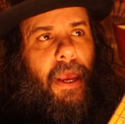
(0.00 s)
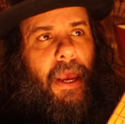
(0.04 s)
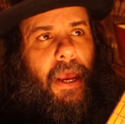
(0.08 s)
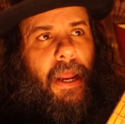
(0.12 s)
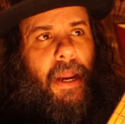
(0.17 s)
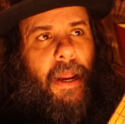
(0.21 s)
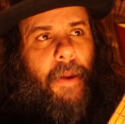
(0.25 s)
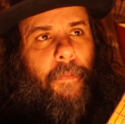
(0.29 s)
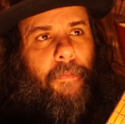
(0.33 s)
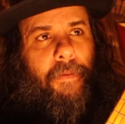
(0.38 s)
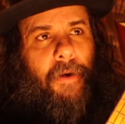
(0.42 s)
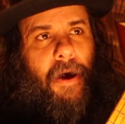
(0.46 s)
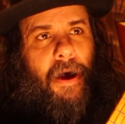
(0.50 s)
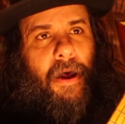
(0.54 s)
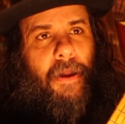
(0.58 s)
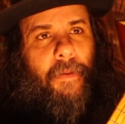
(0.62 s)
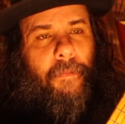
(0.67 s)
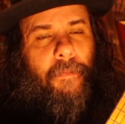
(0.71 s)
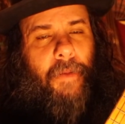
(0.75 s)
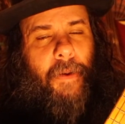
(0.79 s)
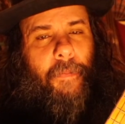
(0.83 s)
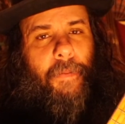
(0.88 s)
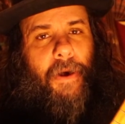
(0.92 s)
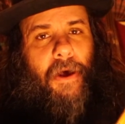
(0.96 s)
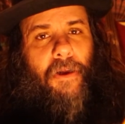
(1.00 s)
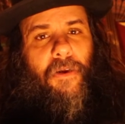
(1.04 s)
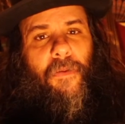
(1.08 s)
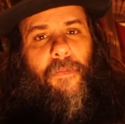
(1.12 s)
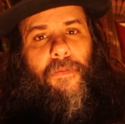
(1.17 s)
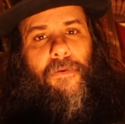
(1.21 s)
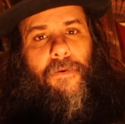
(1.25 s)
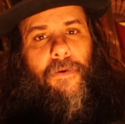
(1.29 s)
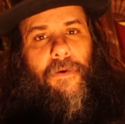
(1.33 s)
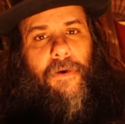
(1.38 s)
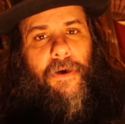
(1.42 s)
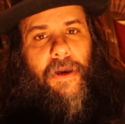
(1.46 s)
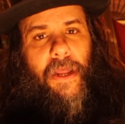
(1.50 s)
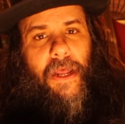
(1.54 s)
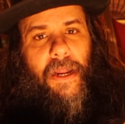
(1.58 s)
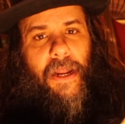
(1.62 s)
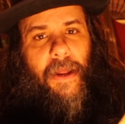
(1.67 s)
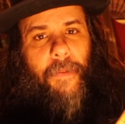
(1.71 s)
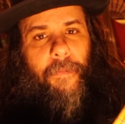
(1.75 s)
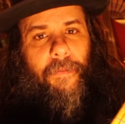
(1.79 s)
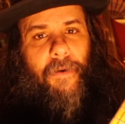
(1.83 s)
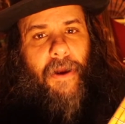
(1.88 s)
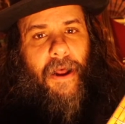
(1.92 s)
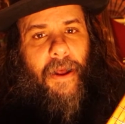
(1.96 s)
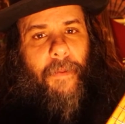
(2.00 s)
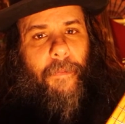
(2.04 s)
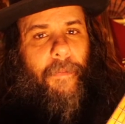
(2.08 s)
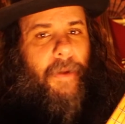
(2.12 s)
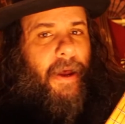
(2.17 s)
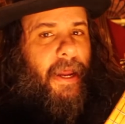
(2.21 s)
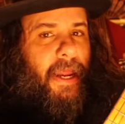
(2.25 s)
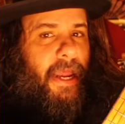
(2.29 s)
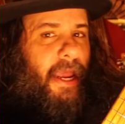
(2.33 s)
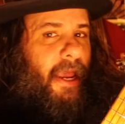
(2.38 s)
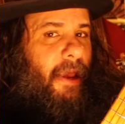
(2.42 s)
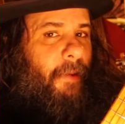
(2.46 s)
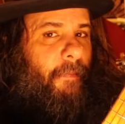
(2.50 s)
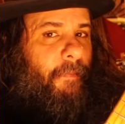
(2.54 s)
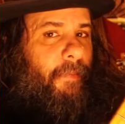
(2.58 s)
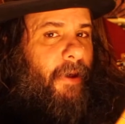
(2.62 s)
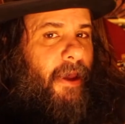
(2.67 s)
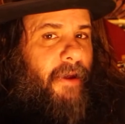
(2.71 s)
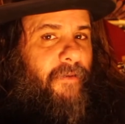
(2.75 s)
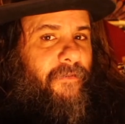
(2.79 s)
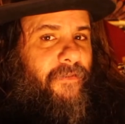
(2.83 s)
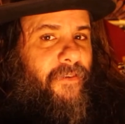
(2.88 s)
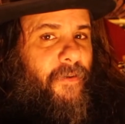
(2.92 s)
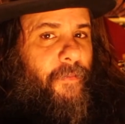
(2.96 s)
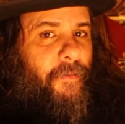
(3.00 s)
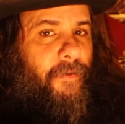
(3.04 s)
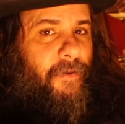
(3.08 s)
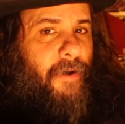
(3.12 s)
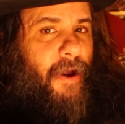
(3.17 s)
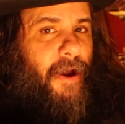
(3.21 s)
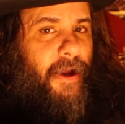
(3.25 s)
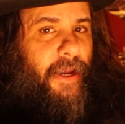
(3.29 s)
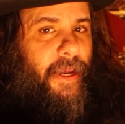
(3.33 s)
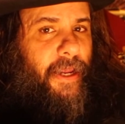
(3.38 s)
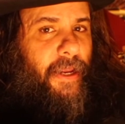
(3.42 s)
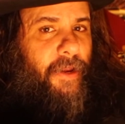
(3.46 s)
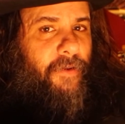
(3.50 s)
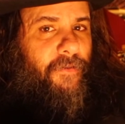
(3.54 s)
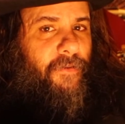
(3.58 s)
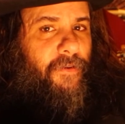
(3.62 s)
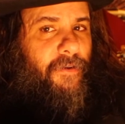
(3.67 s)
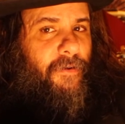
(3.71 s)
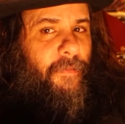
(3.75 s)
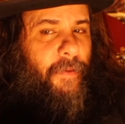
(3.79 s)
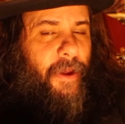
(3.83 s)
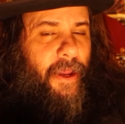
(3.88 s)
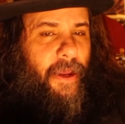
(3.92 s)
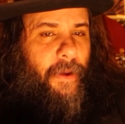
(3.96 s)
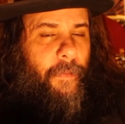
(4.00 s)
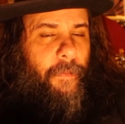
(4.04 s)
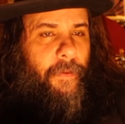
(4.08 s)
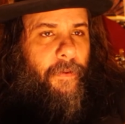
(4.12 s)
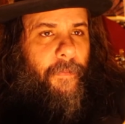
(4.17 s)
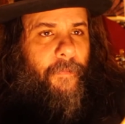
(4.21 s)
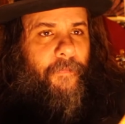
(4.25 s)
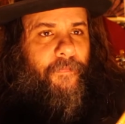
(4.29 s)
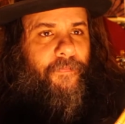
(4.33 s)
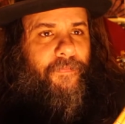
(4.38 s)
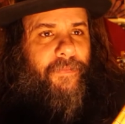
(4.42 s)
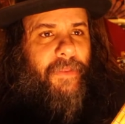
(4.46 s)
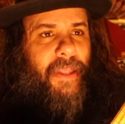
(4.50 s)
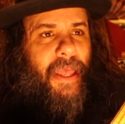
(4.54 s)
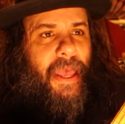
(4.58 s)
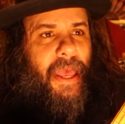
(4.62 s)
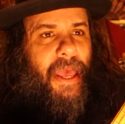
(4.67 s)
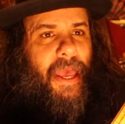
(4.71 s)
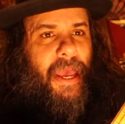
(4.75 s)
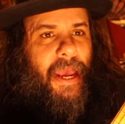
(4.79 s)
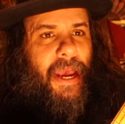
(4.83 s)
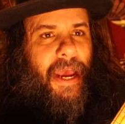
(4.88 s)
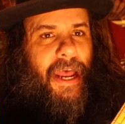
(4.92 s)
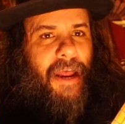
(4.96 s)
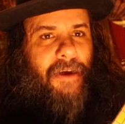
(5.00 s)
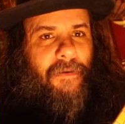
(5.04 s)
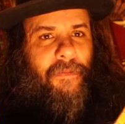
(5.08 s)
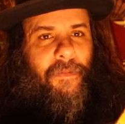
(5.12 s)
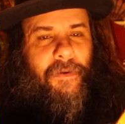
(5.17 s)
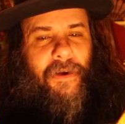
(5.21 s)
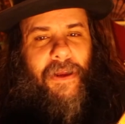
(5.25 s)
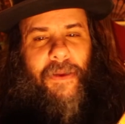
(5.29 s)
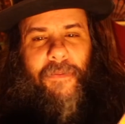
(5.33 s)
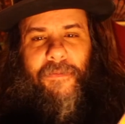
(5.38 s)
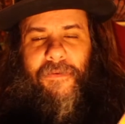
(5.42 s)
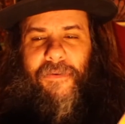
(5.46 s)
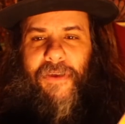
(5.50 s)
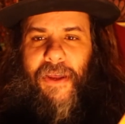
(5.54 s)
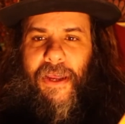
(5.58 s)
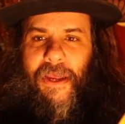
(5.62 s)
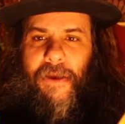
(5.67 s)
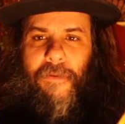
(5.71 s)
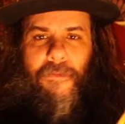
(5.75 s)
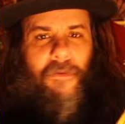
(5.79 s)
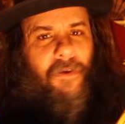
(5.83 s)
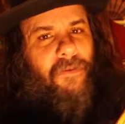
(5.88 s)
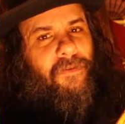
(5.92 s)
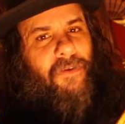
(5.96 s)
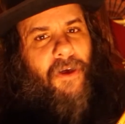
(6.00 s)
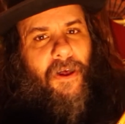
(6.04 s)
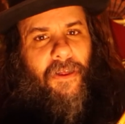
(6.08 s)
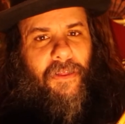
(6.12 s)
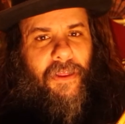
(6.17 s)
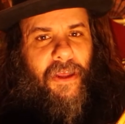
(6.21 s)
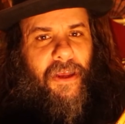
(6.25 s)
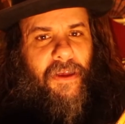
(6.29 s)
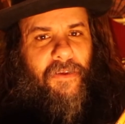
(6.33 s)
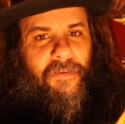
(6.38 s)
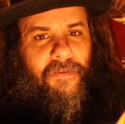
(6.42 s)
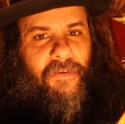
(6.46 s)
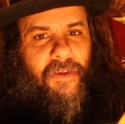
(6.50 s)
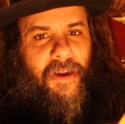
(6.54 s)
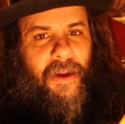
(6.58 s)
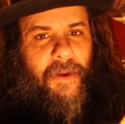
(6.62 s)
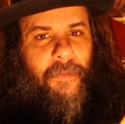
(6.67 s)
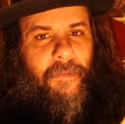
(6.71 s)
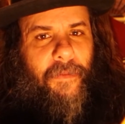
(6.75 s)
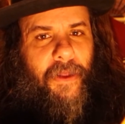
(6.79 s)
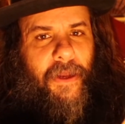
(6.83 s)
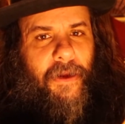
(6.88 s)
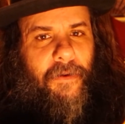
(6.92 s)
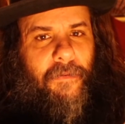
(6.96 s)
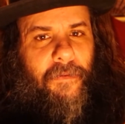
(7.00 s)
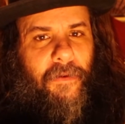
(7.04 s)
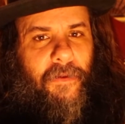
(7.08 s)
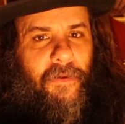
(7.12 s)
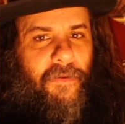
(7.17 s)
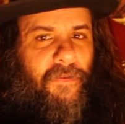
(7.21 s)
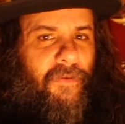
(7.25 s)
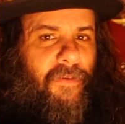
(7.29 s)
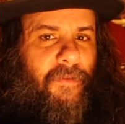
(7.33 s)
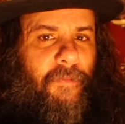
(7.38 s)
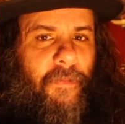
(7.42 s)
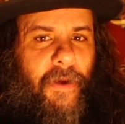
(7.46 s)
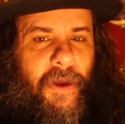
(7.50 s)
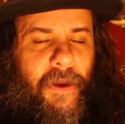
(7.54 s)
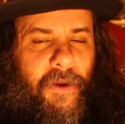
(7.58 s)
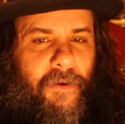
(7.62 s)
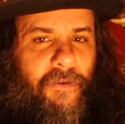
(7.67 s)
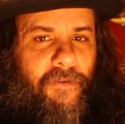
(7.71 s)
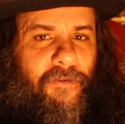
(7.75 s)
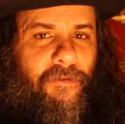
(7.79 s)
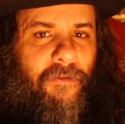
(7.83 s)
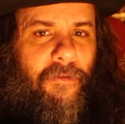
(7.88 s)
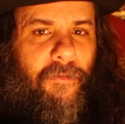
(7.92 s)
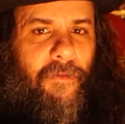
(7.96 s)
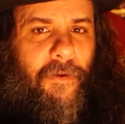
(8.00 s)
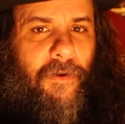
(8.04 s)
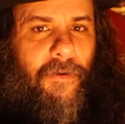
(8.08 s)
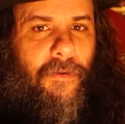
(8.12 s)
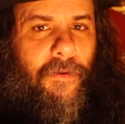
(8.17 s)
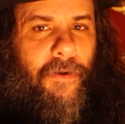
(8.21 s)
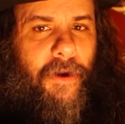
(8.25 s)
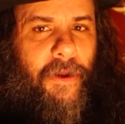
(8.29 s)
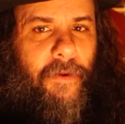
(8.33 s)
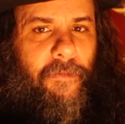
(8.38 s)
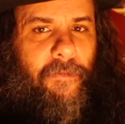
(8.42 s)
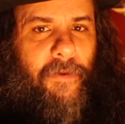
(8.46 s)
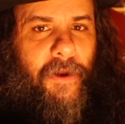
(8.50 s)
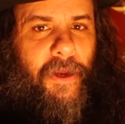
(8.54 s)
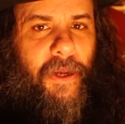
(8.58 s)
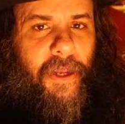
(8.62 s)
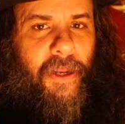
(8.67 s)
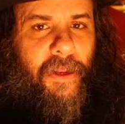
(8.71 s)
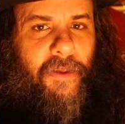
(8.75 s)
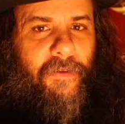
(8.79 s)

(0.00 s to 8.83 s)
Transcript: And I brought my pedal board and I brought my Ampeg Reverberocket tube amp and I remember him saying, What's all this? And I'm like, Well, this is my usual recording rig.